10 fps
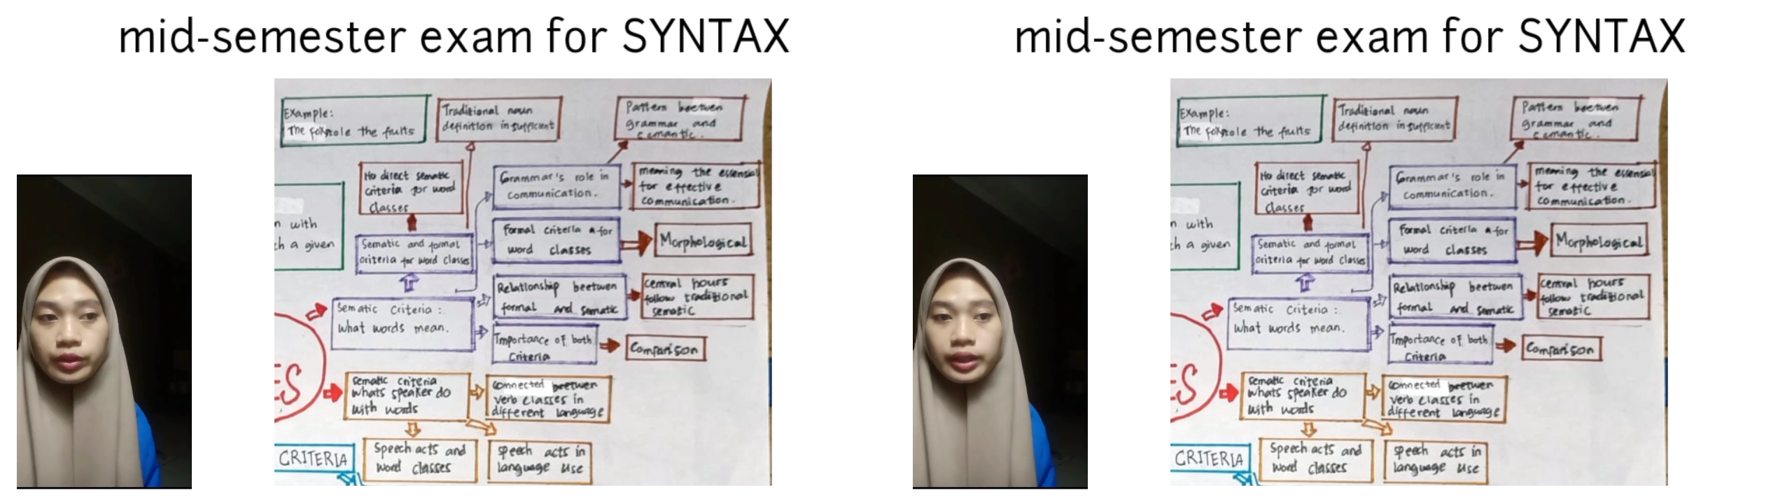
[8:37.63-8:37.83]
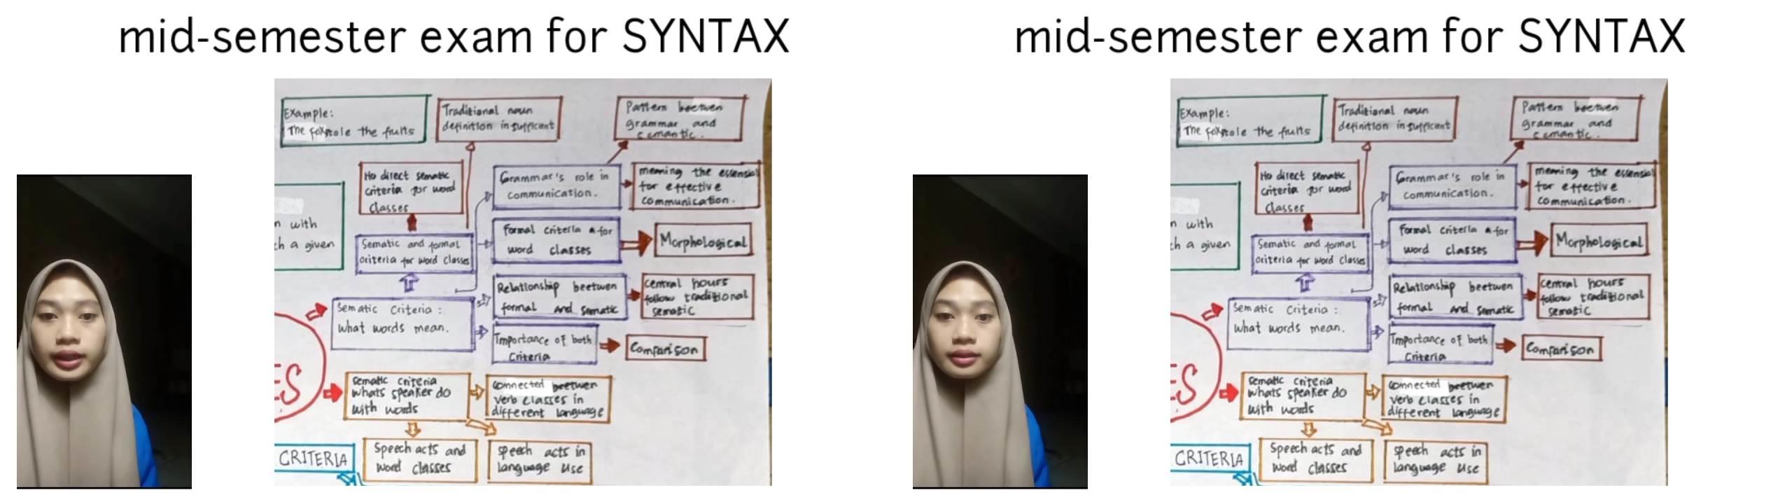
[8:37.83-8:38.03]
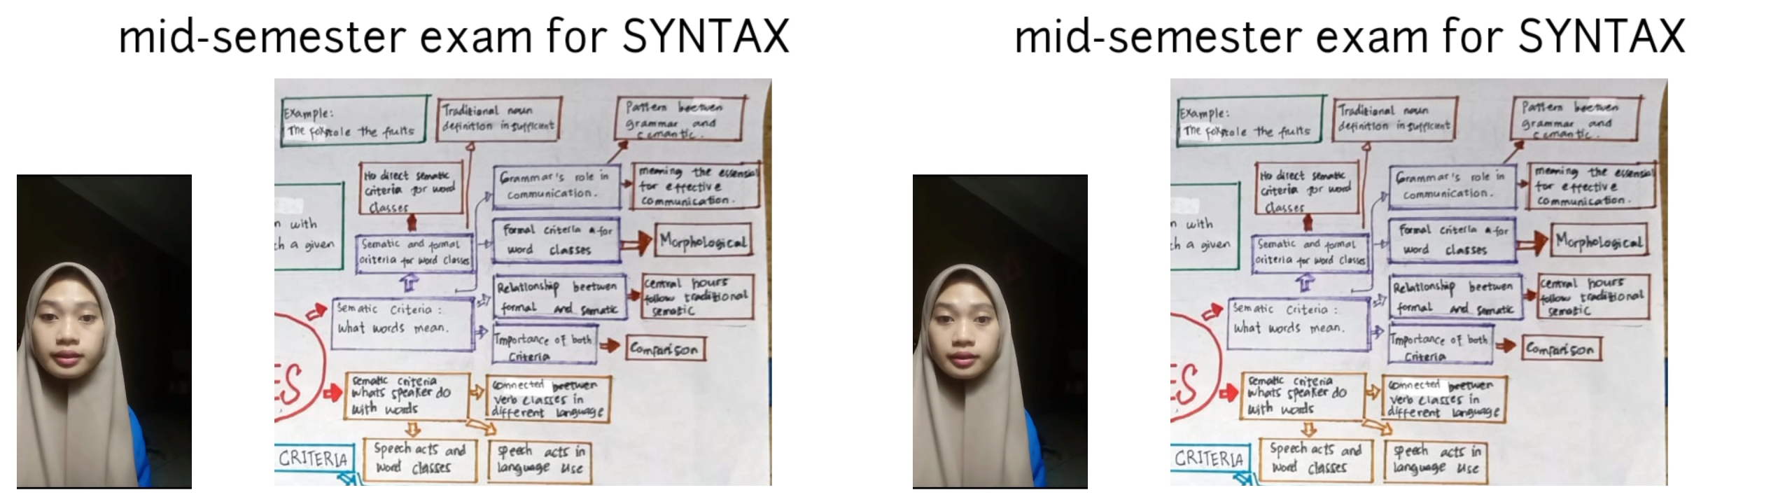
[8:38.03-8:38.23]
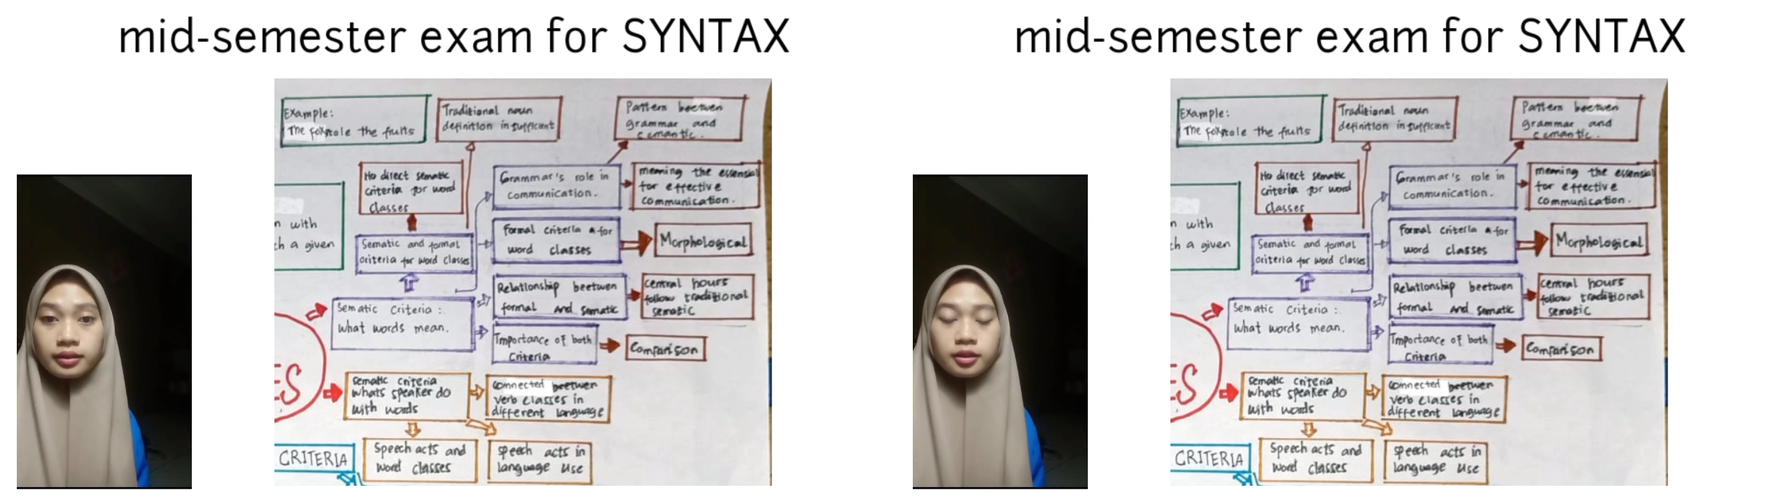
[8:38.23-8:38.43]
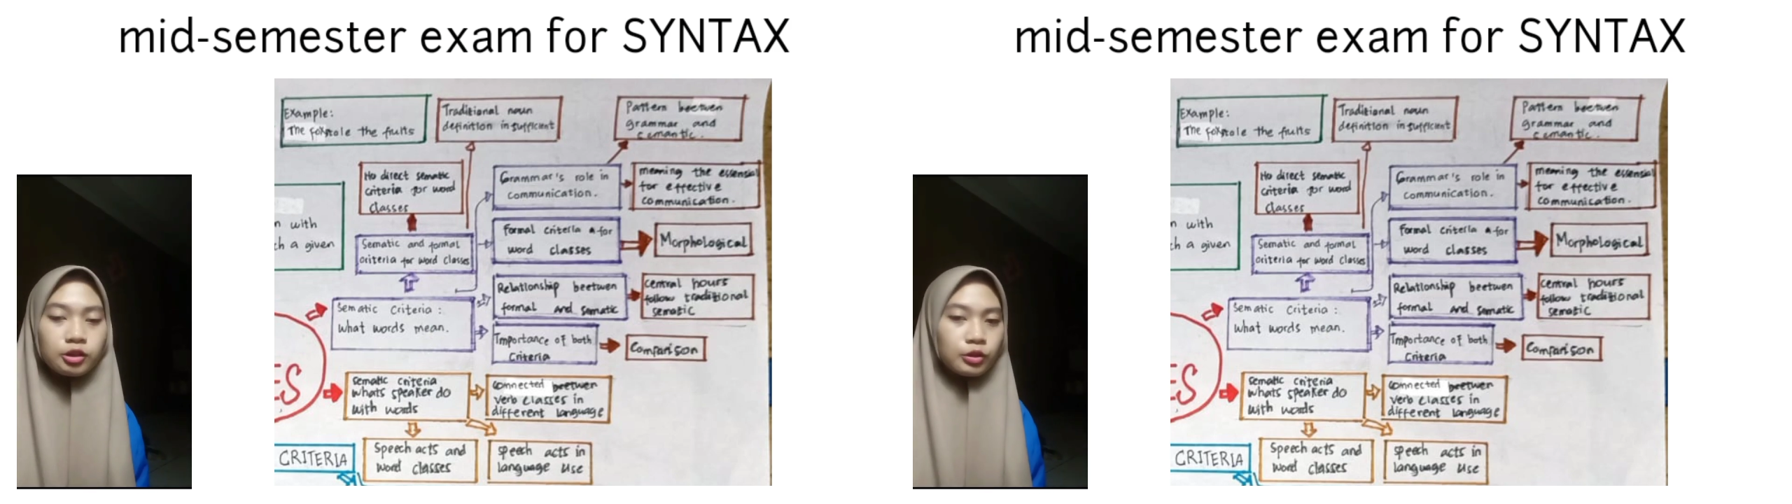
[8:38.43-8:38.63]
enter
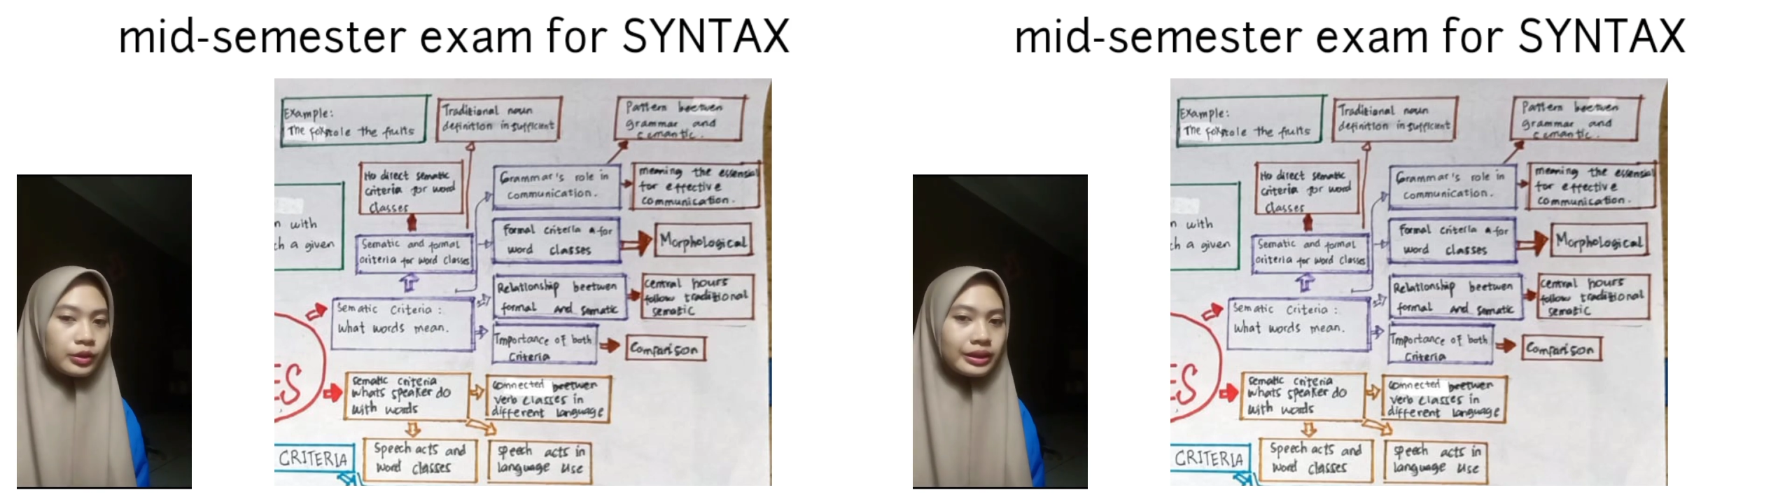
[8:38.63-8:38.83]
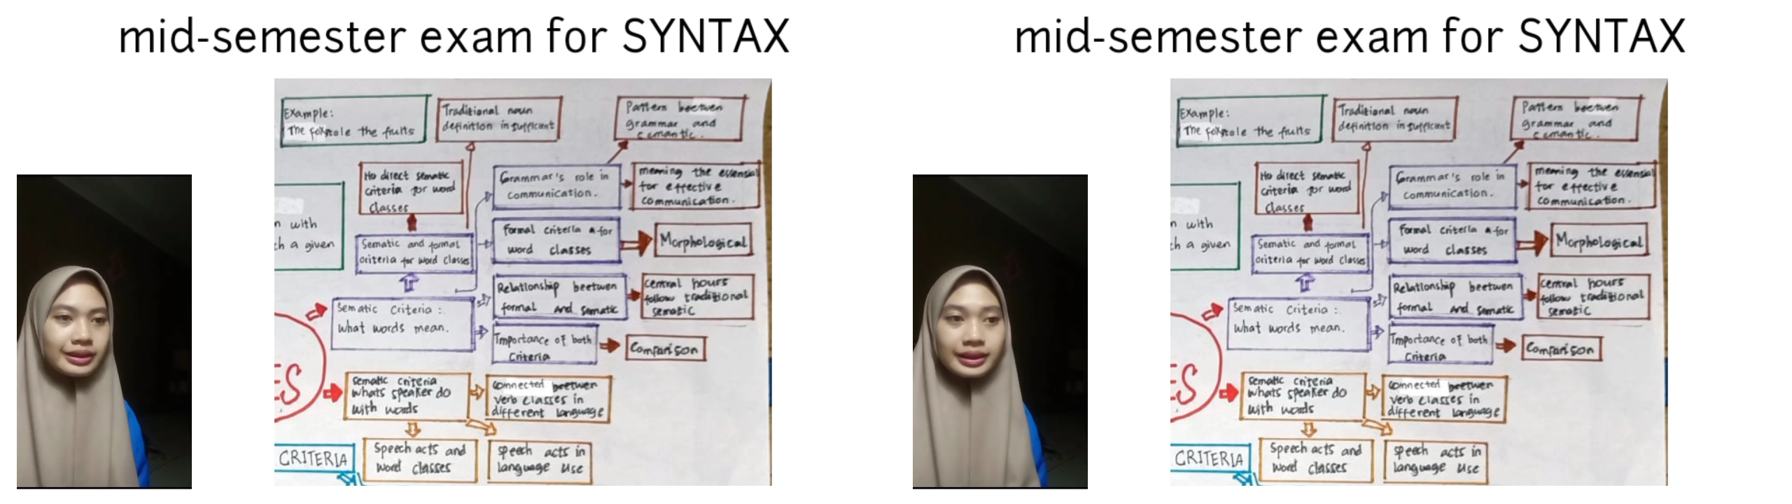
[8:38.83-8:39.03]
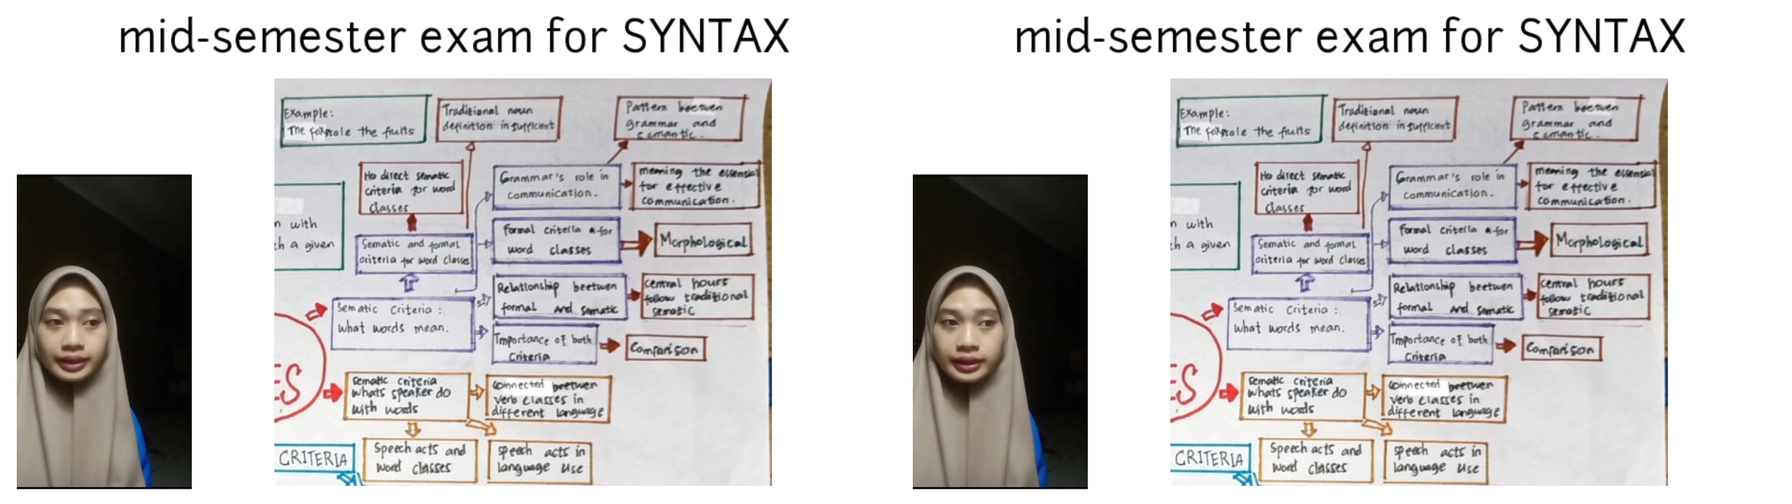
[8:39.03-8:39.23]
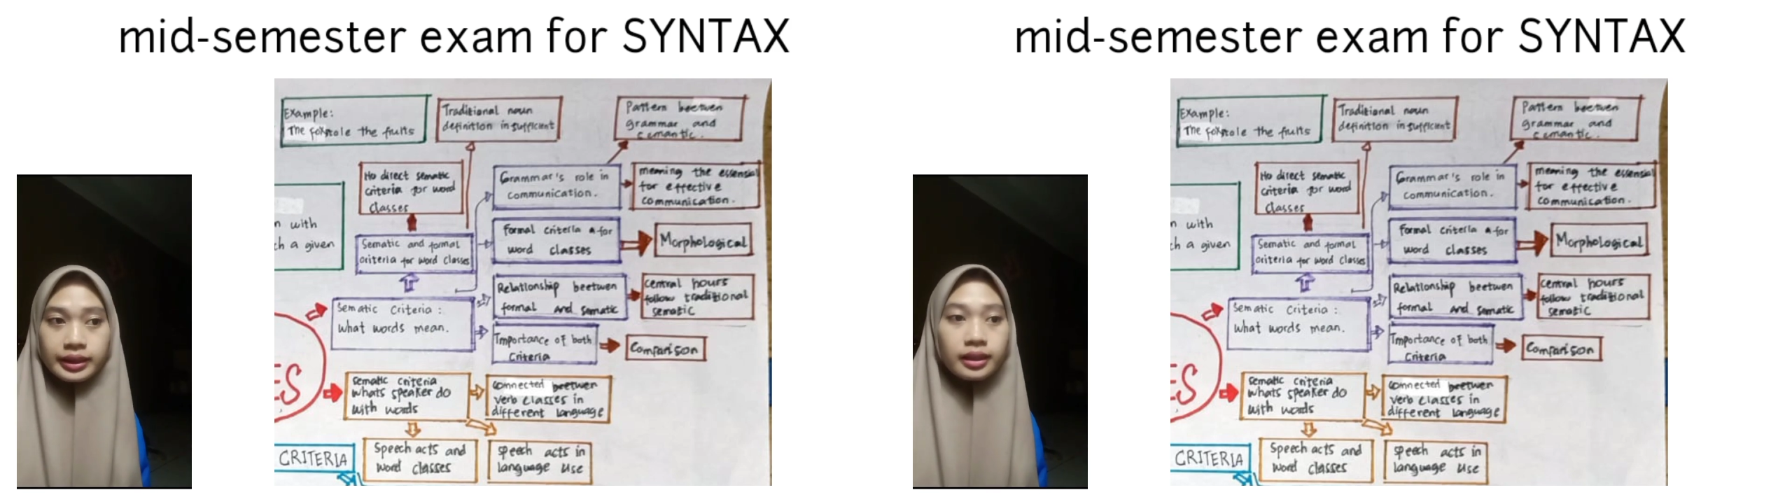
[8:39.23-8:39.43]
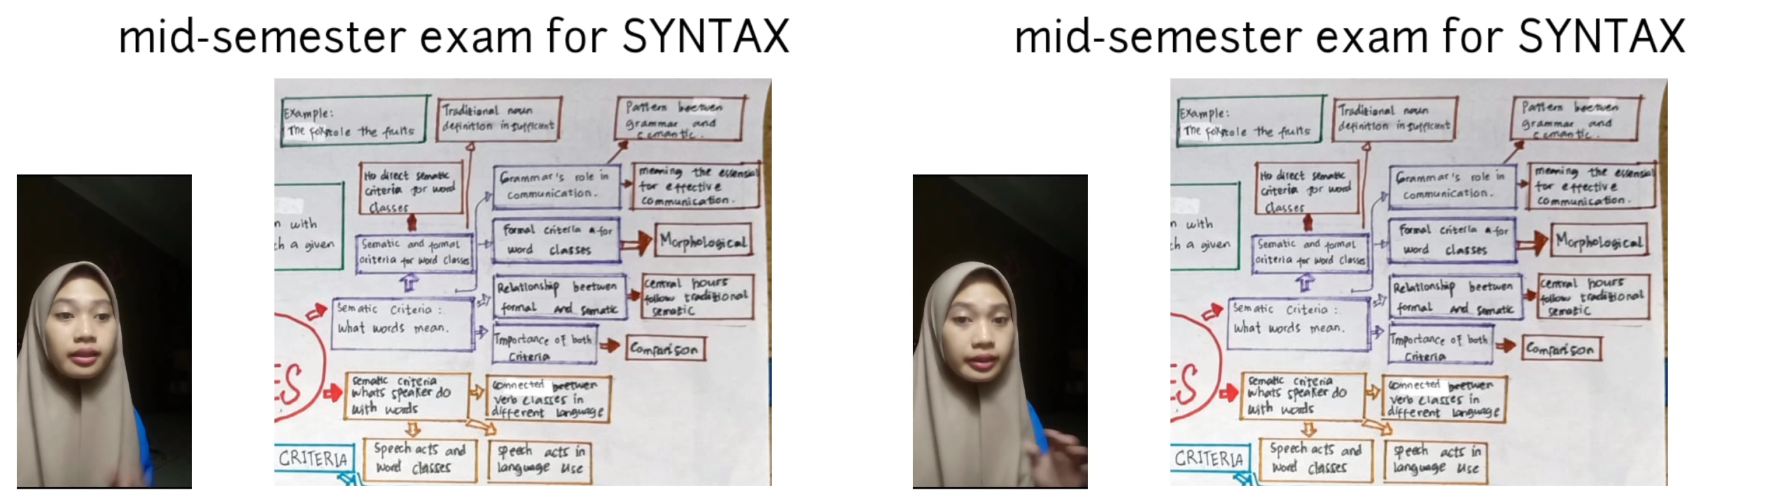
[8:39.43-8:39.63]
to the syntactic
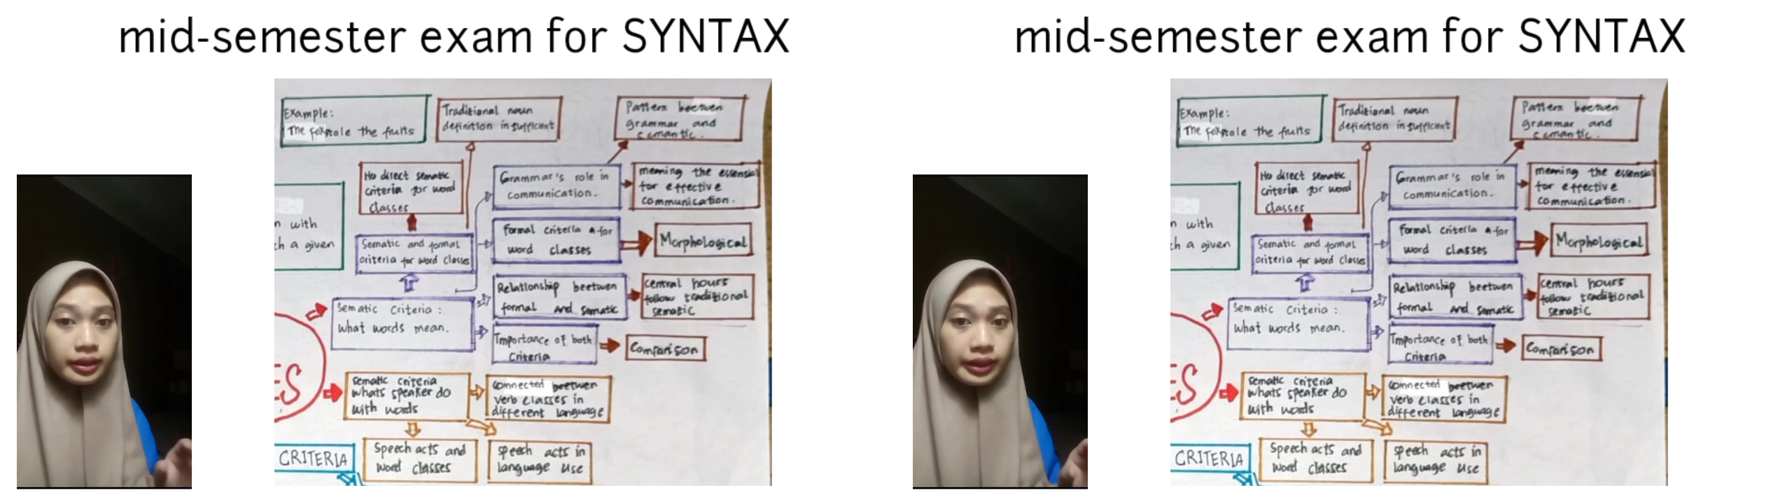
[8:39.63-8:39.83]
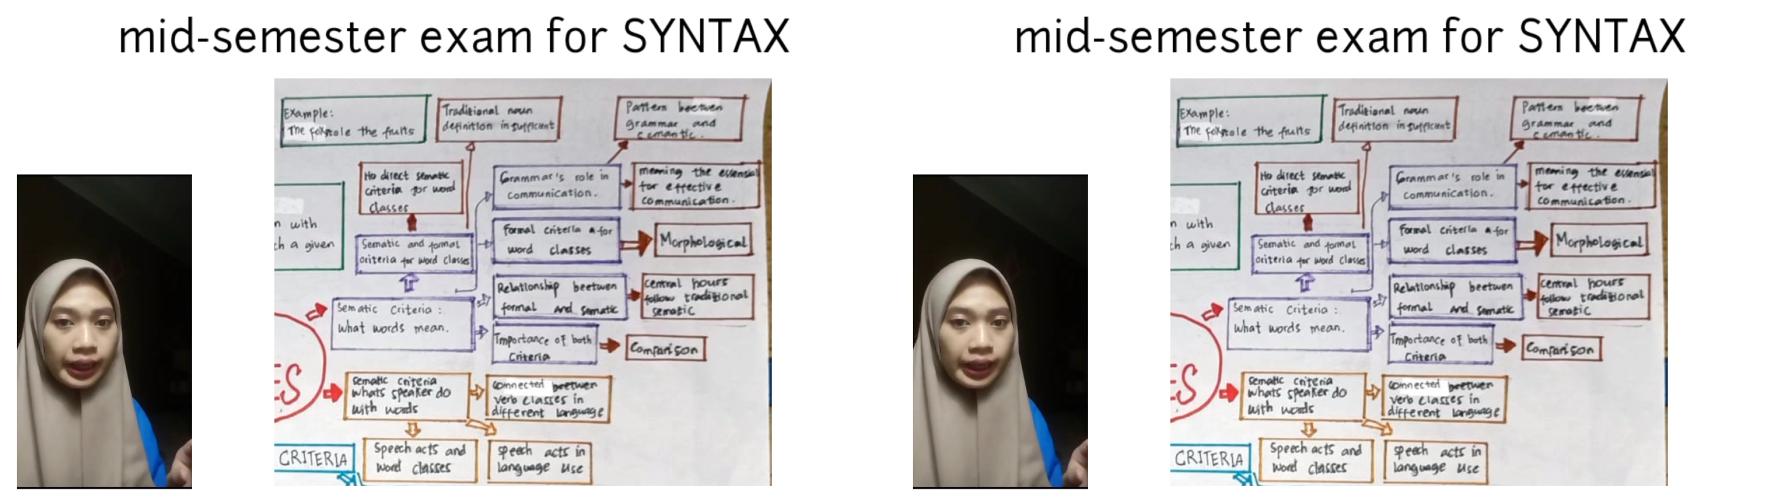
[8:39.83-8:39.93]
criteria.